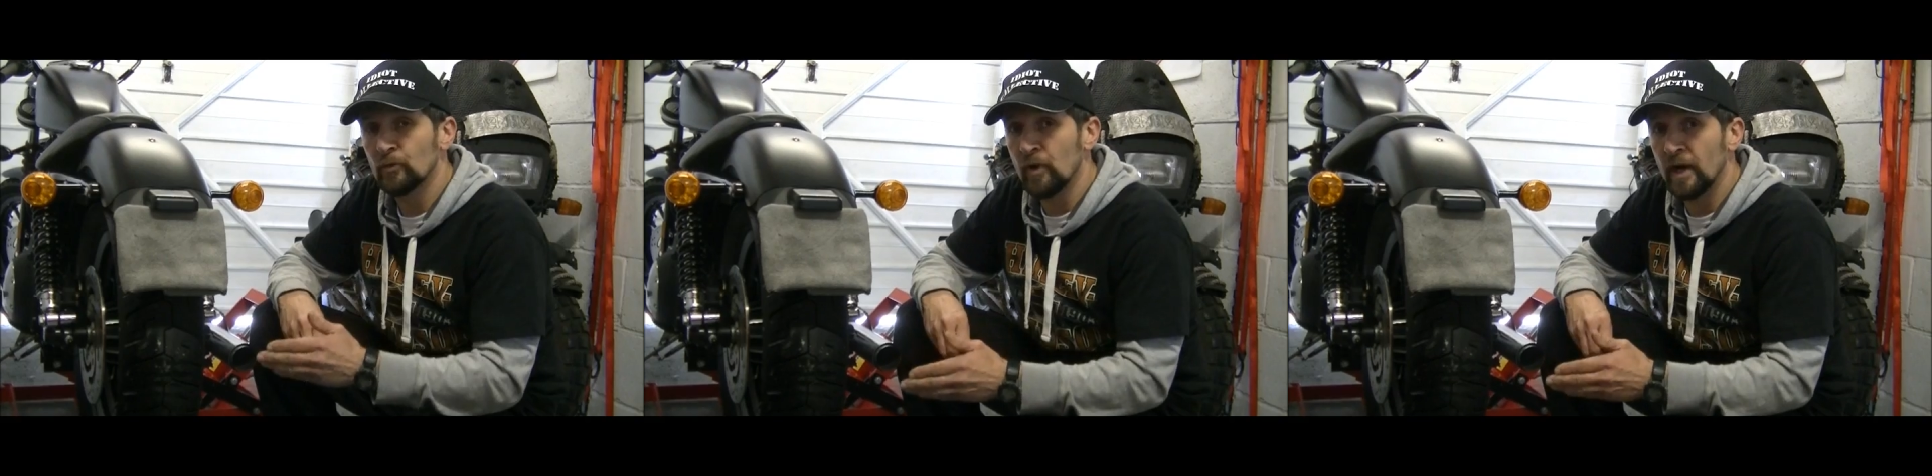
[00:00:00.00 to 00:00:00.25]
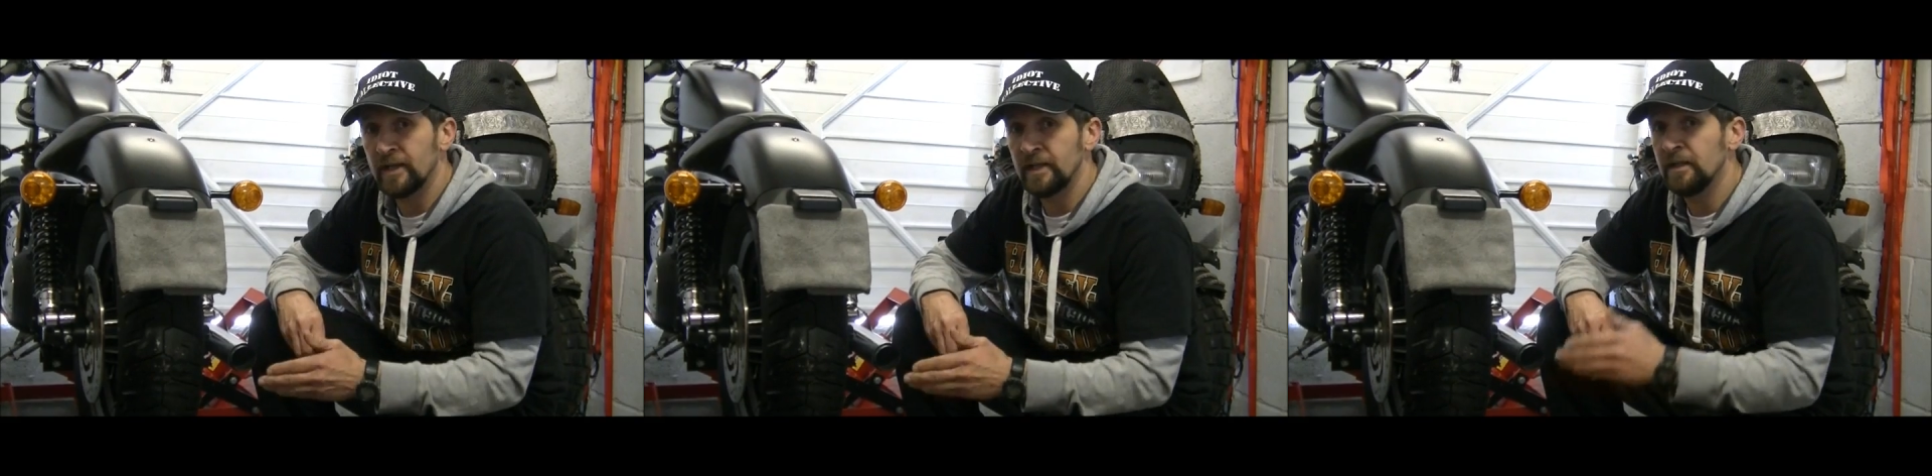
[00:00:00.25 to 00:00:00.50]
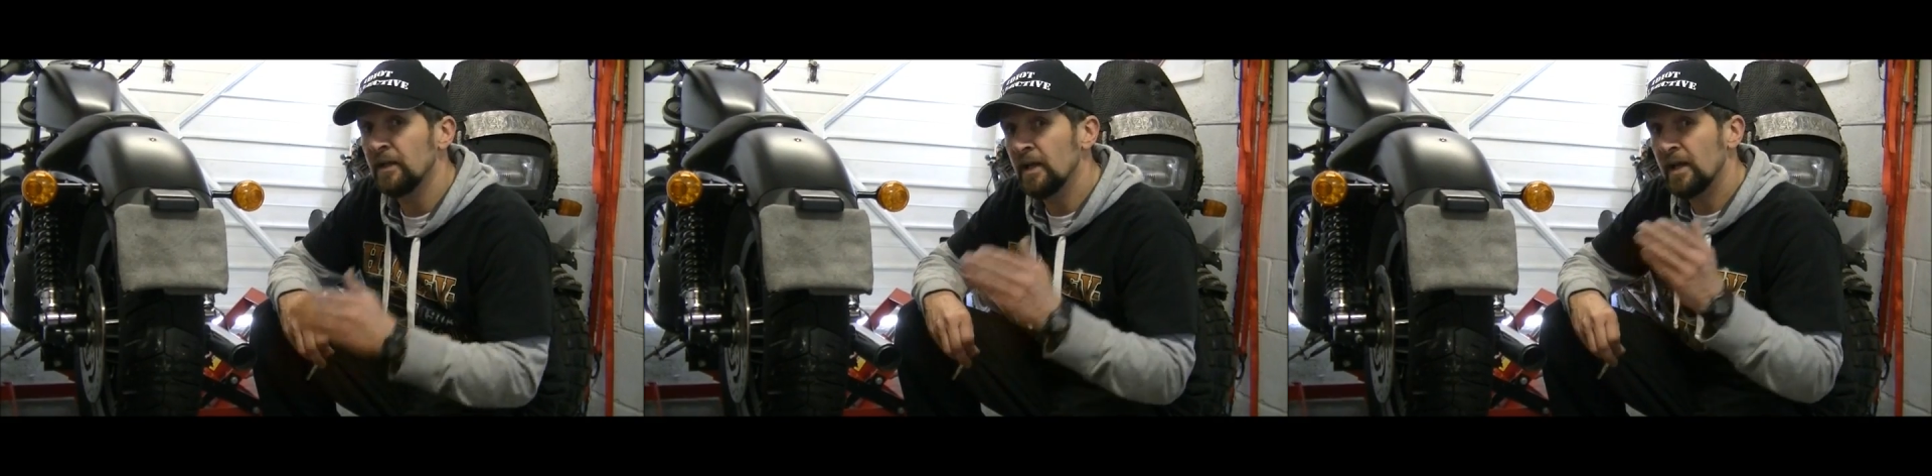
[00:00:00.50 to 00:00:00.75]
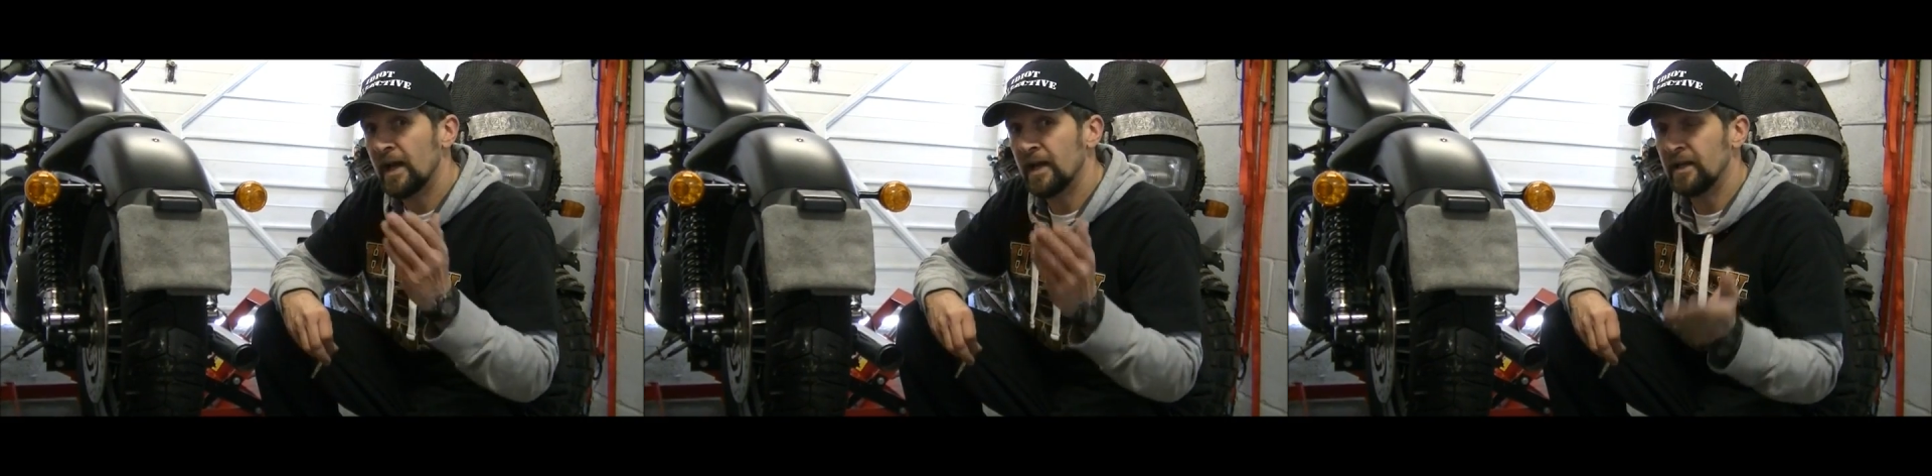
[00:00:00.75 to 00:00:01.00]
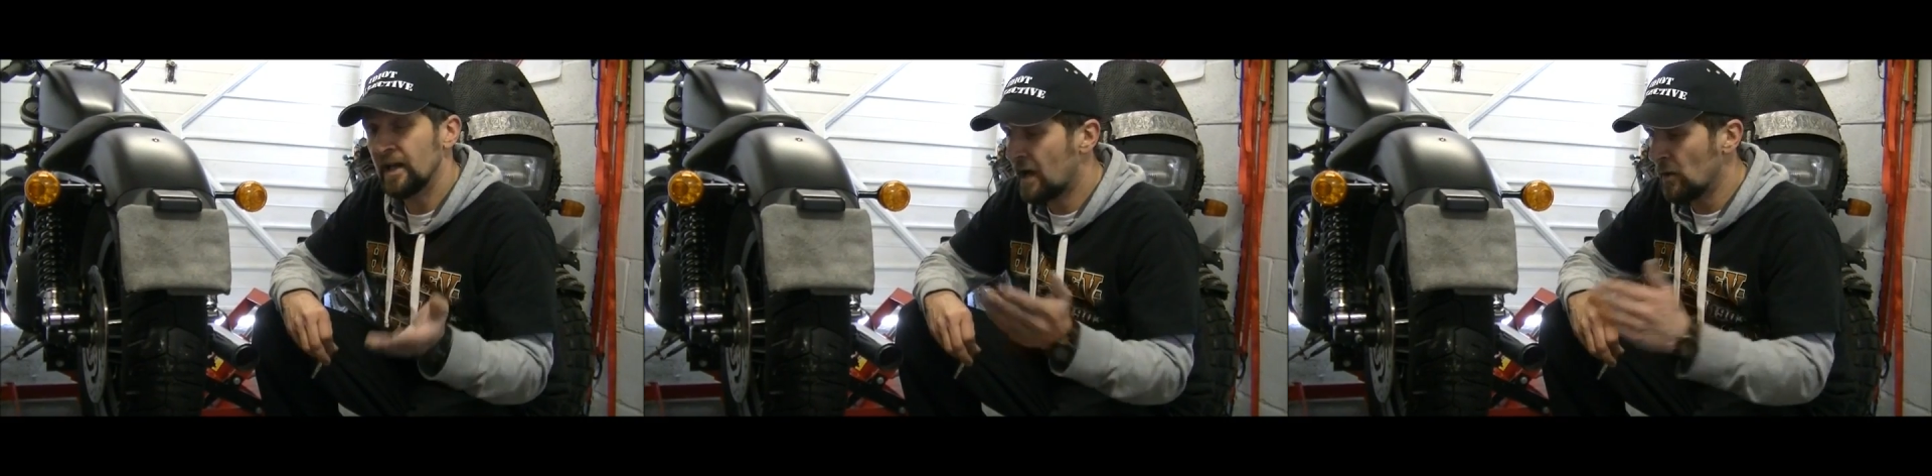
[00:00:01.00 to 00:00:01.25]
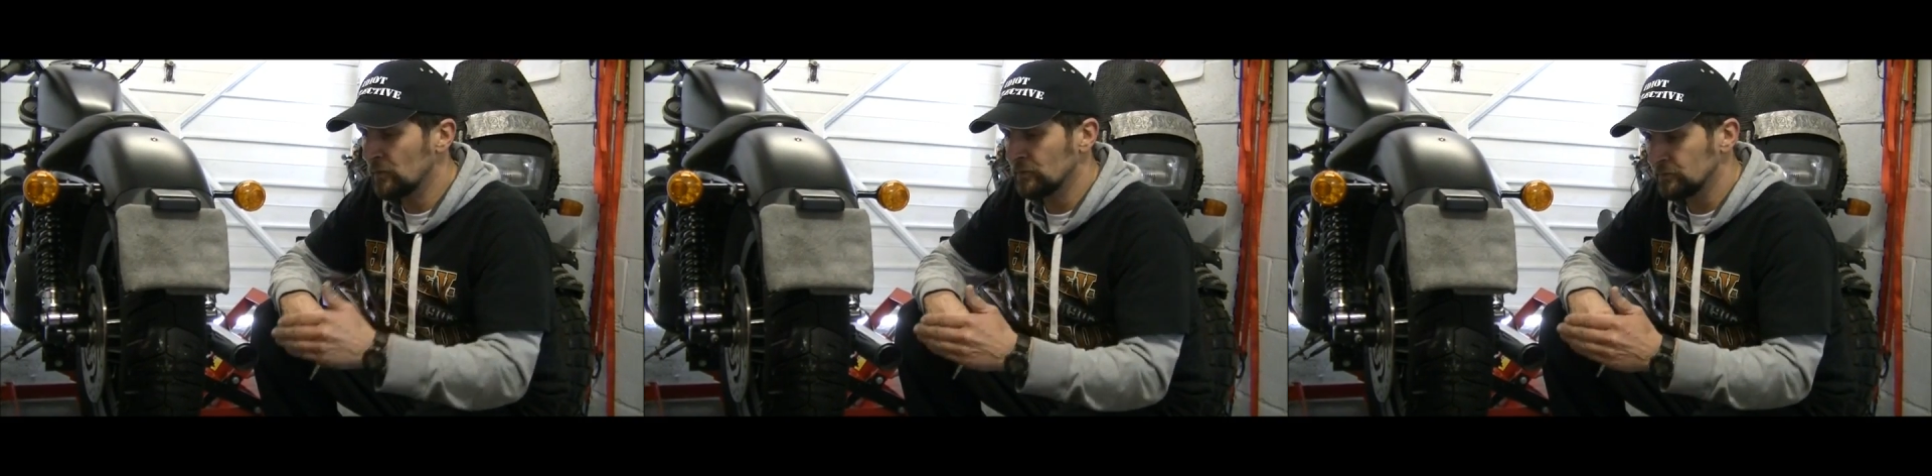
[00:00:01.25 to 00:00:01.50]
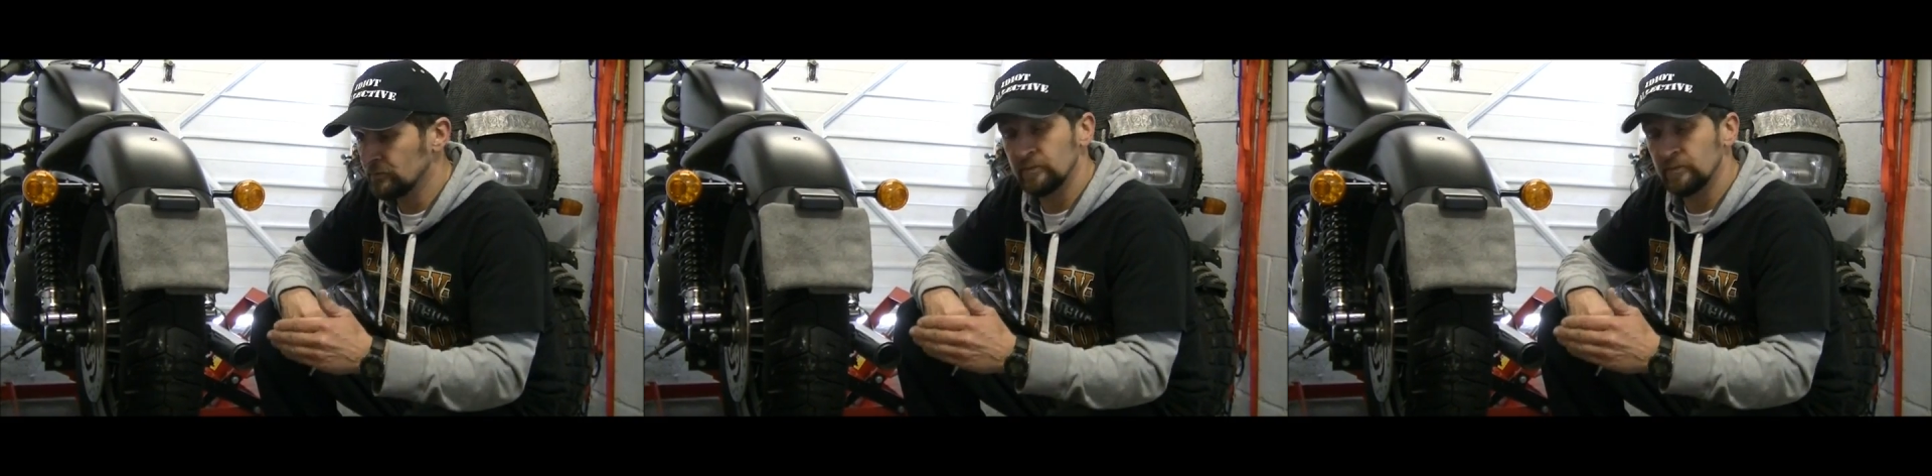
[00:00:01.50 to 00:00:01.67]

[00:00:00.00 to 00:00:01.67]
riding, and how